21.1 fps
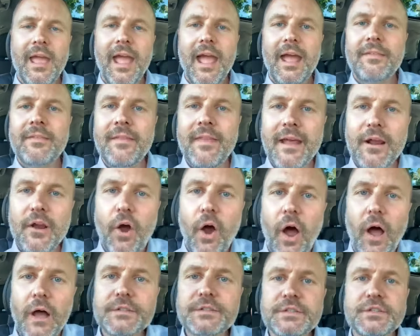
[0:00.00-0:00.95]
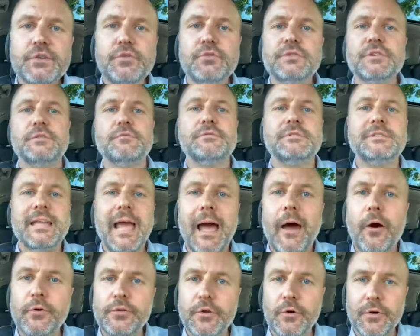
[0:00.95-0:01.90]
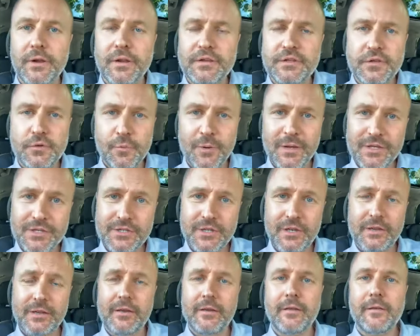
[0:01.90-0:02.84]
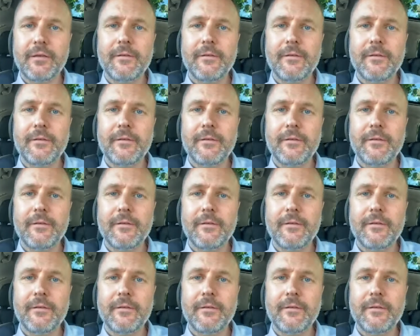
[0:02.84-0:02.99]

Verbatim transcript: And then that causes you to doubt your intuition.